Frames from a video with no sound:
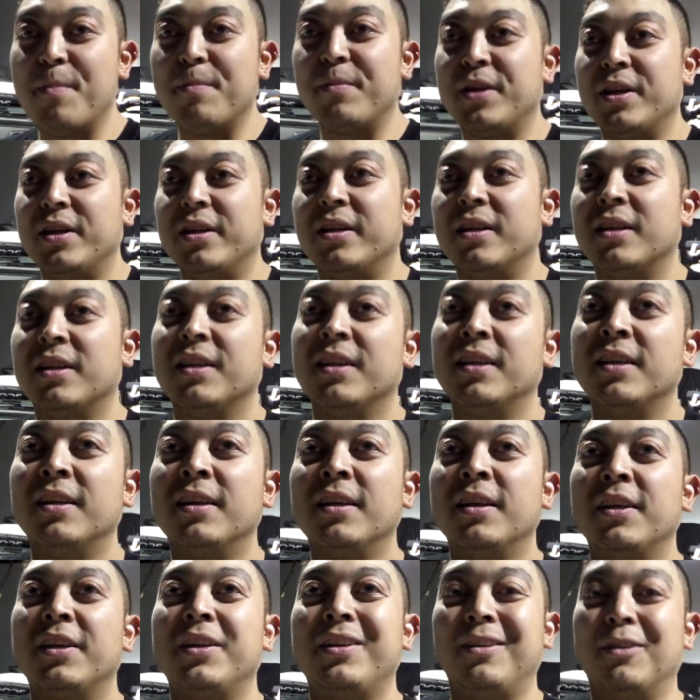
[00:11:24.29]
me,
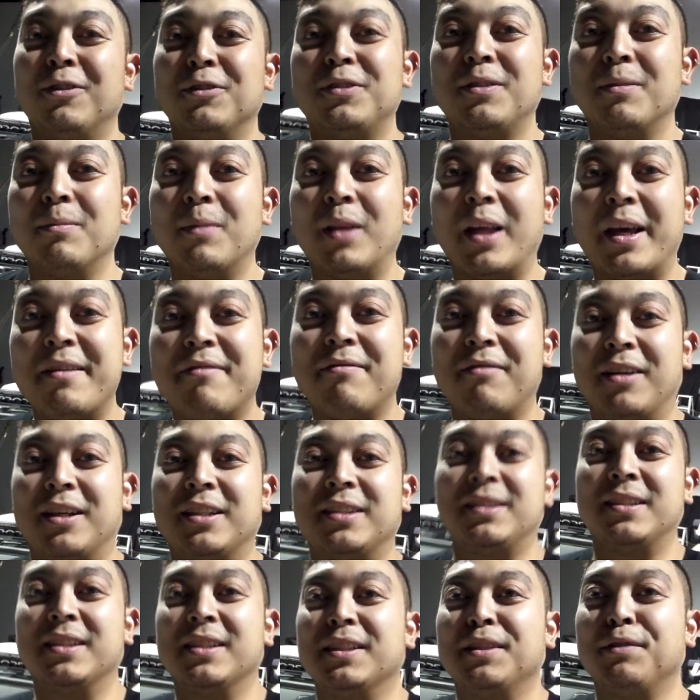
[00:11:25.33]
some life
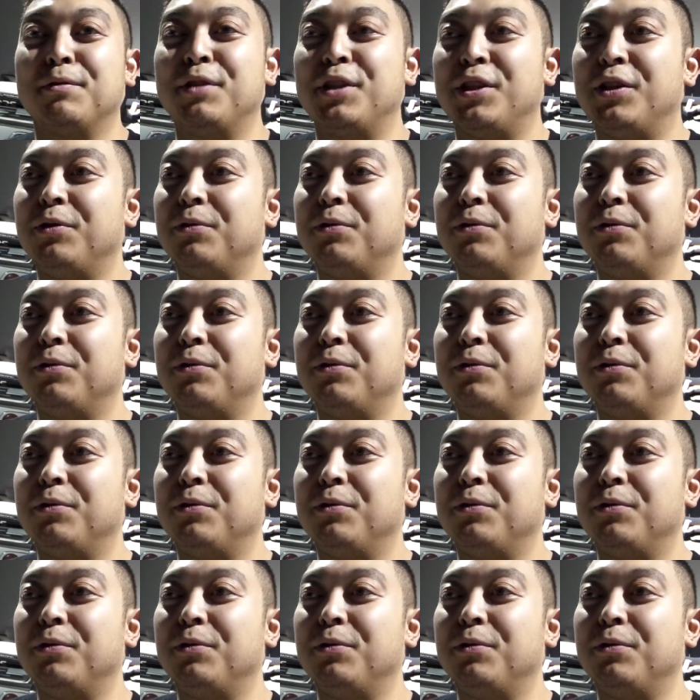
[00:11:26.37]
lessons. When